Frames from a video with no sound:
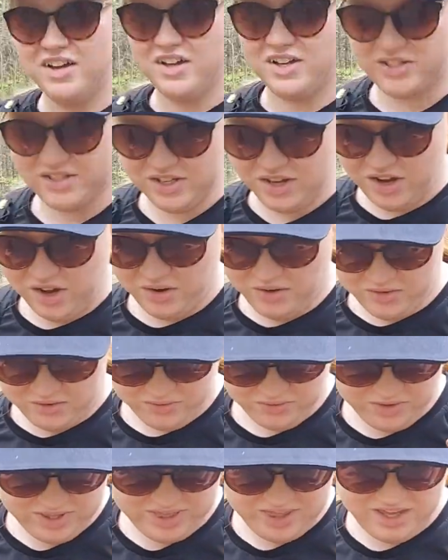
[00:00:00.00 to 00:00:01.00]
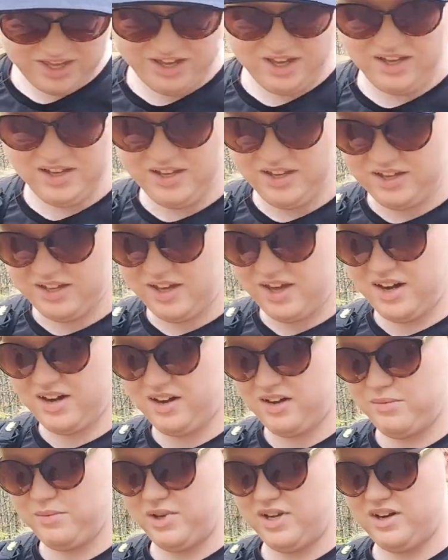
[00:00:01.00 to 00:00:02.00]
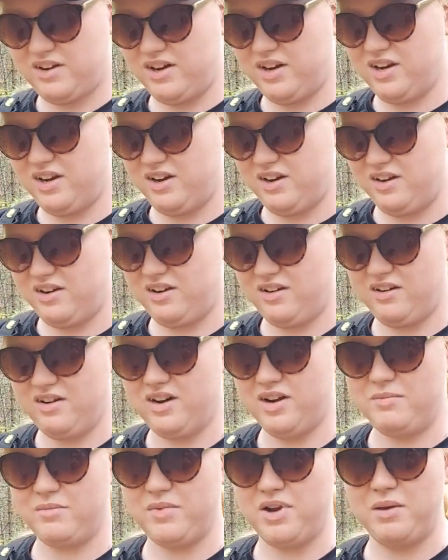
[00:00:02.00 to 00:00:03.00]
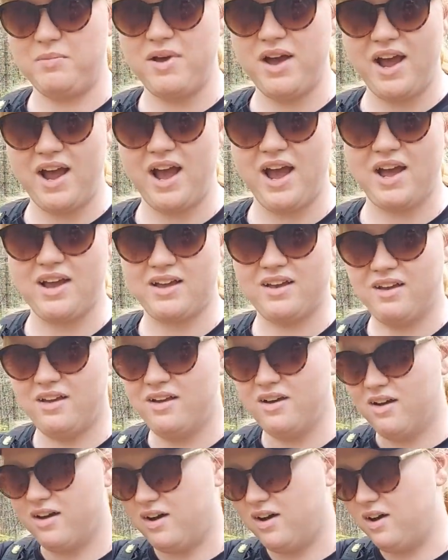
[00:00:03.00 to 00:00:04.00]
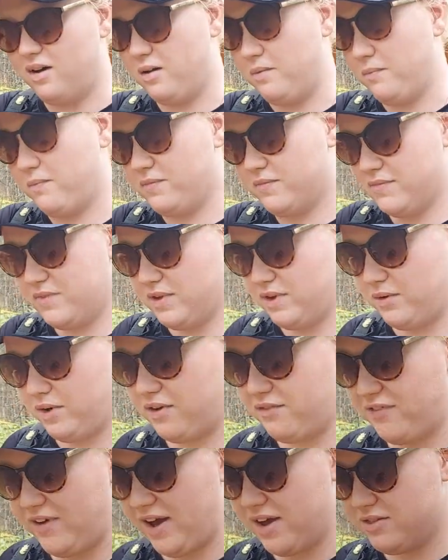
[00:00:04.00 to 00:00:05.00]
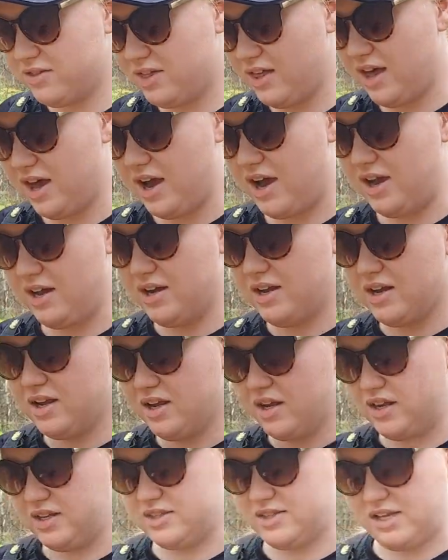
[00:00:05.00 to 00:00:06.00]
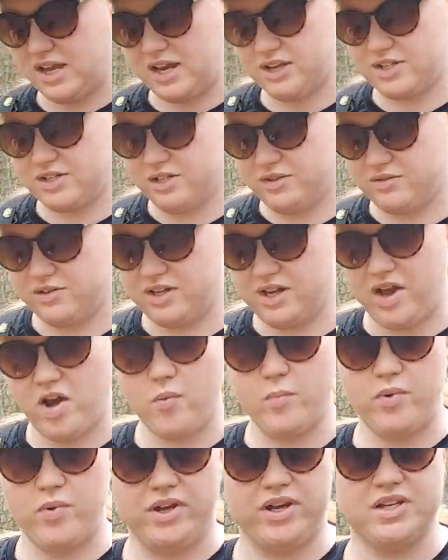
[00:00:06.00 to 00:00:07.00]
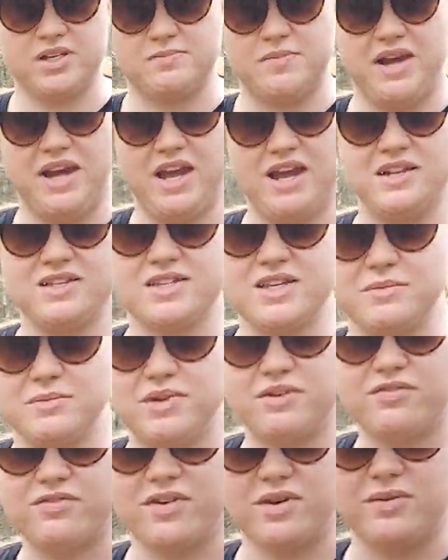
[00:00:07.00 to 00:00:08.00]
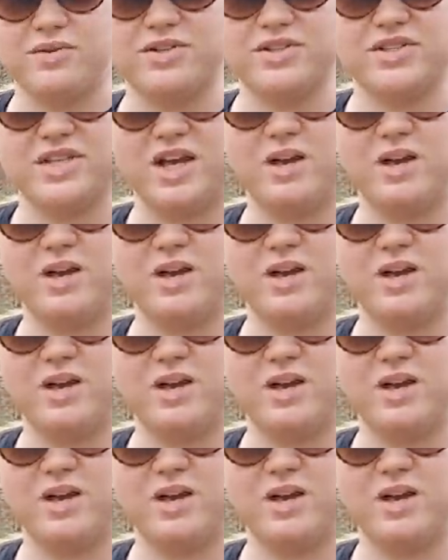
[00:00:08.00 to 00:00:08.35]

So with the carabiner here on my pack, um, I found that it's actually really helping because my hands can be free, which is